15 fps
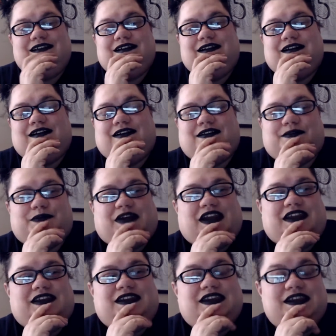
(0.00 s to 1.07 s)
I
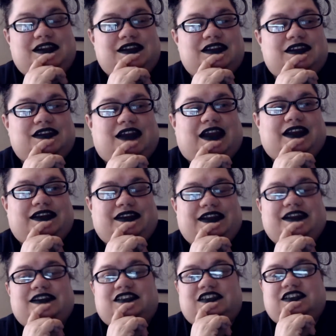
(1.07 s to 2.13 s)

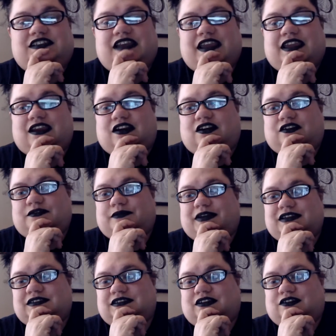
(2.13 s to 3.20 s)
need to take care of
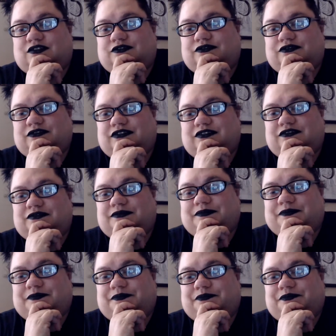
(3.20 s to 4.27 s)
myself.
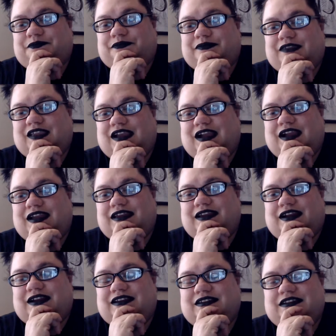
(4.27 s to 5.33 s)

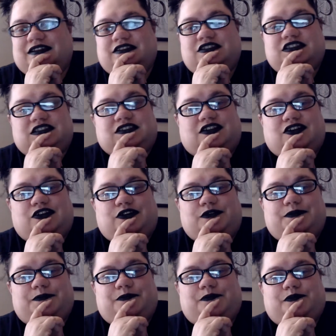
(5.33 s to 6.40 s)
I need to start.
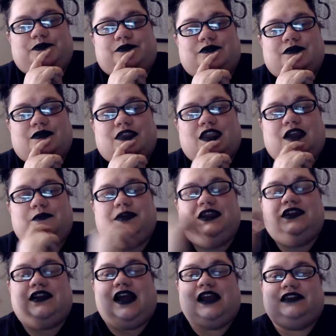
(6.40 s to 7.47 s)
I
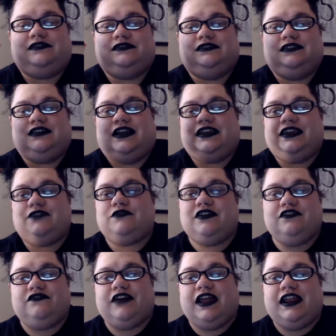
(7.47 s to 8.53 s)
mean, I get rid
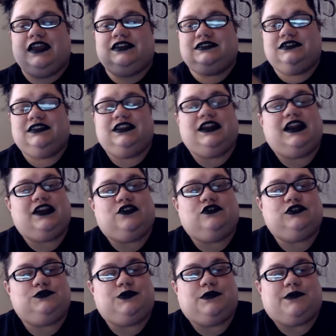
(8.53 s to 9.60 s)
of headaches and then I go and
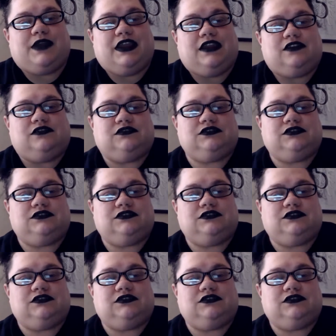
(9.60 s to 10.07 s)
sprain my ankle.